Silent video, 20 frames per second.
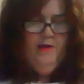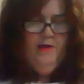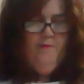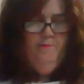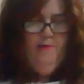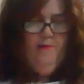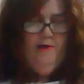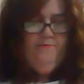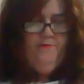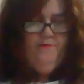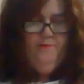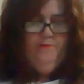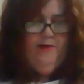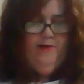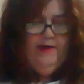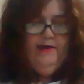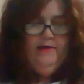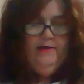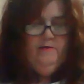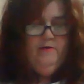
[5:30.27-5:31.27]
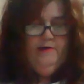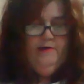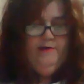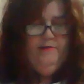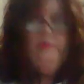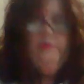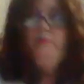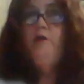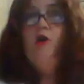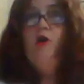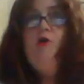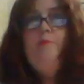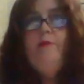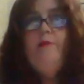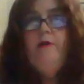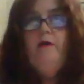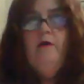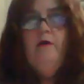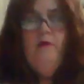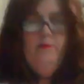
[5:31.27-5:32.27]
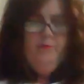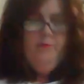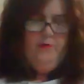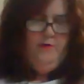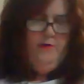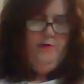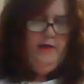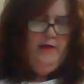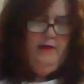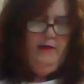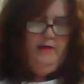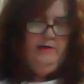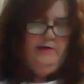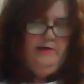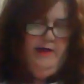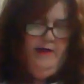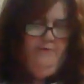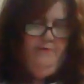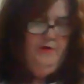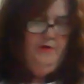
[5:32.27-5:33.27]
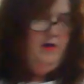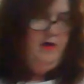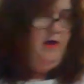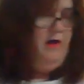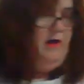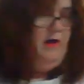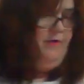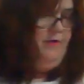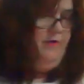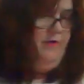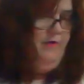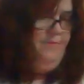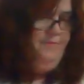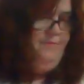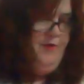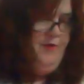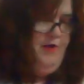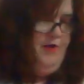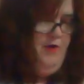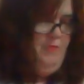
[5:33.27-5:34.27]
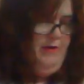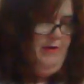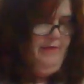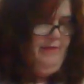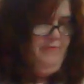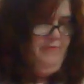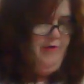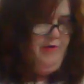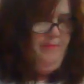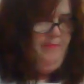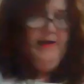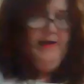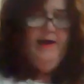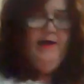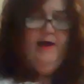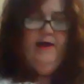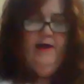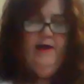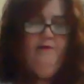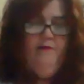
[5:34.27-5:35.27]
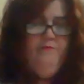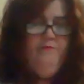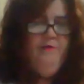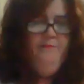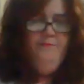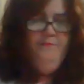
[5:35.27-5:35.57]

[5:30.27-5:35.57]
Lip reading: muffin pan, like aluminum or Teflon or, whatever you may have,